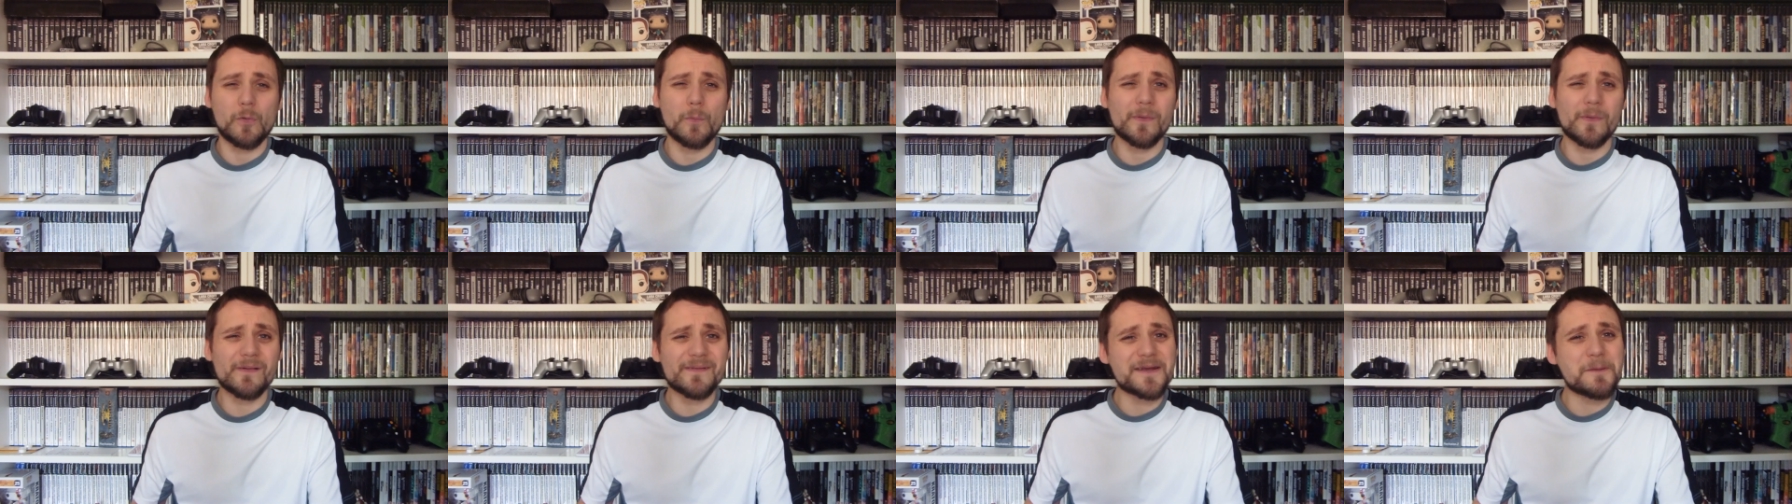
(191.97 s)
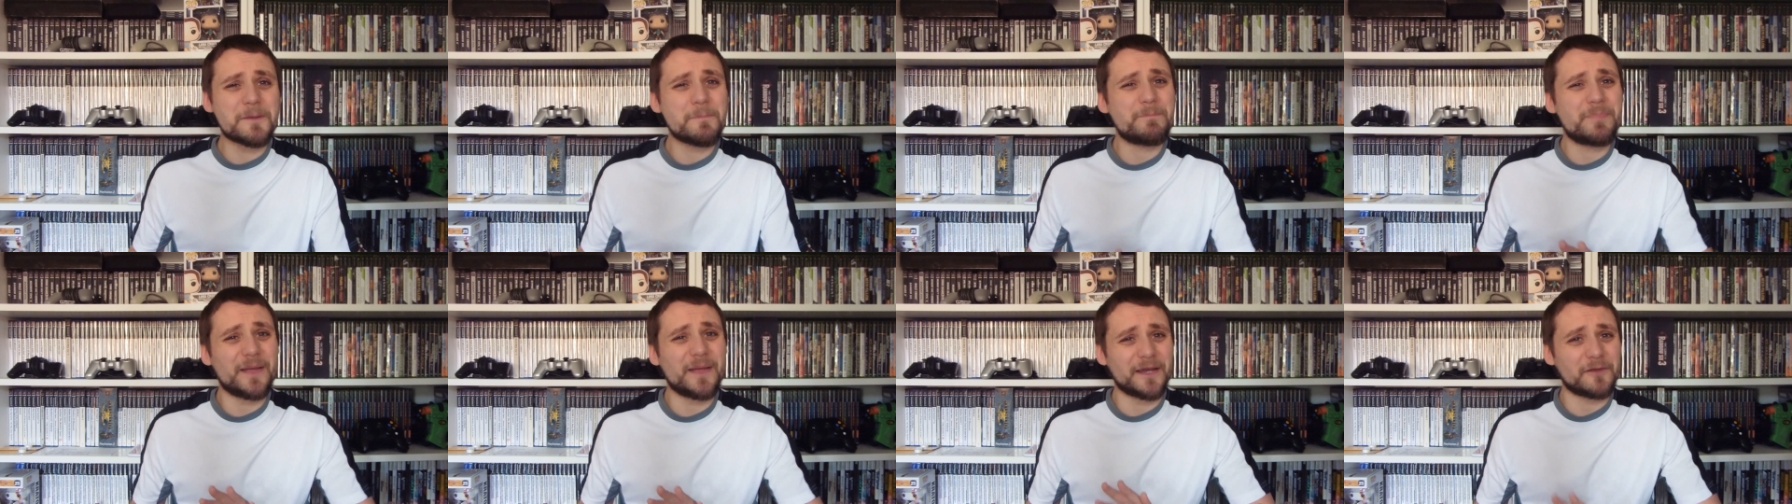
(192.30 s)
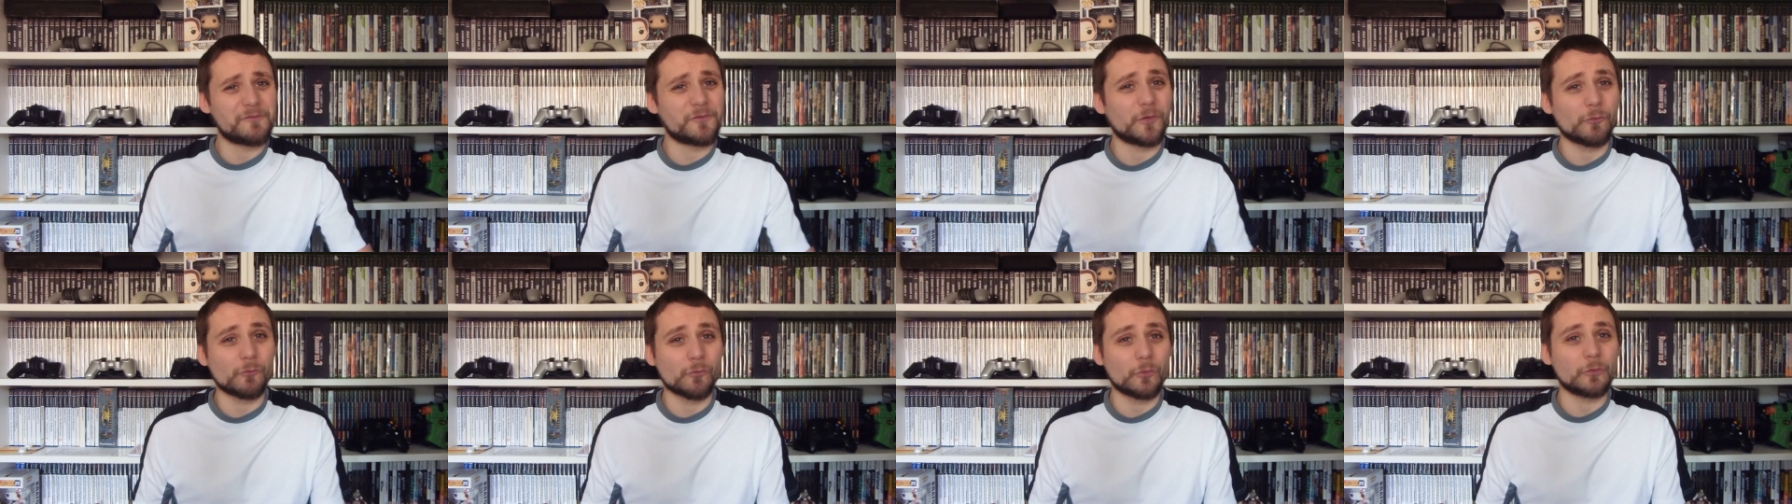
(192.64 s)
We're in a bit
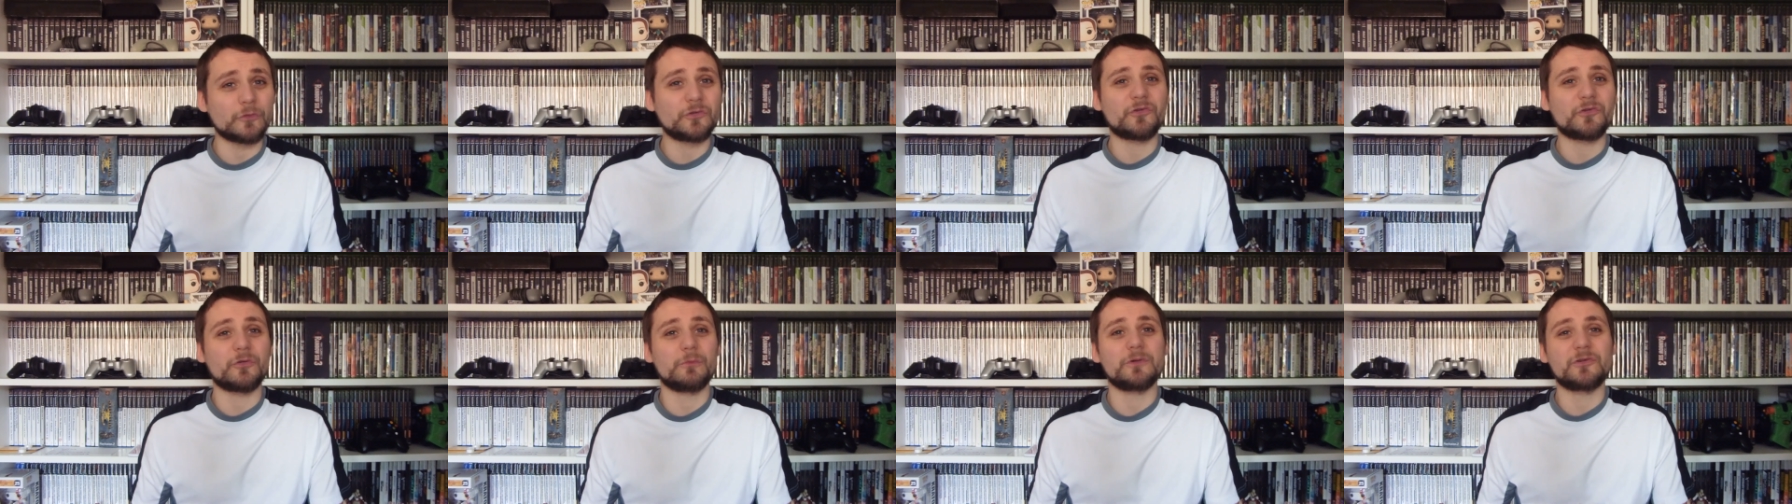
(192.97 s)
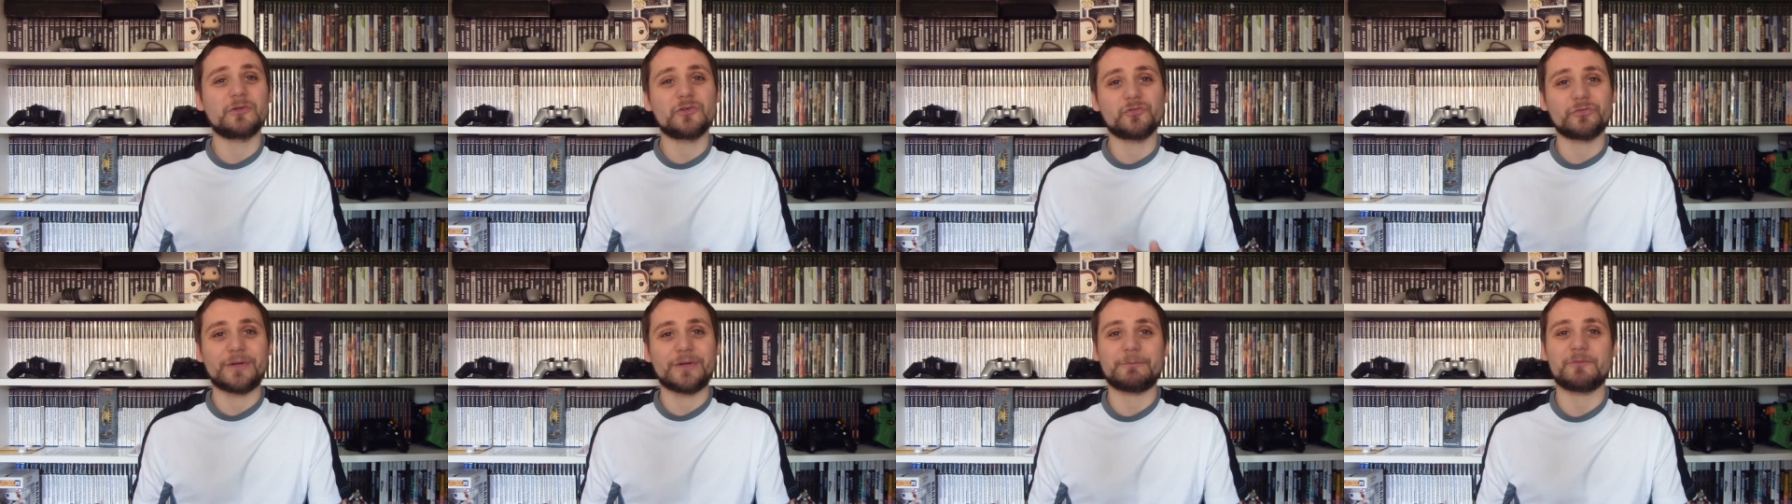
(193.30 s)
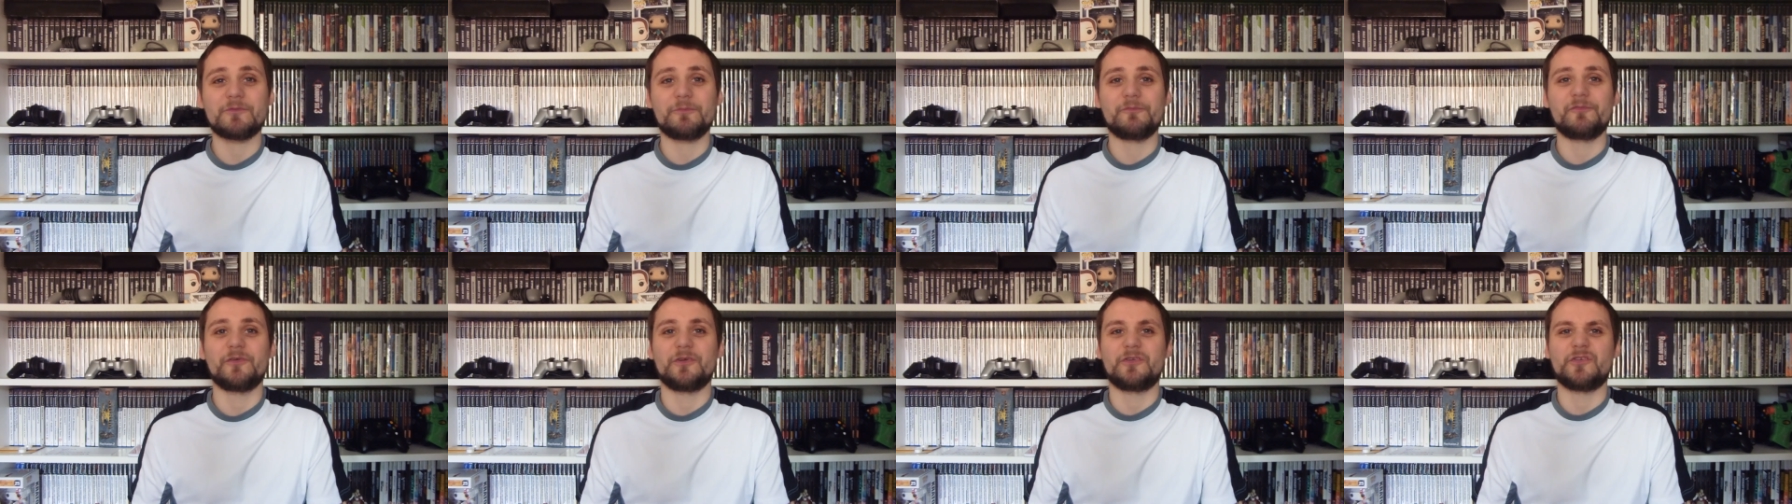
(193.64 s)
of a rush, so we're strapped for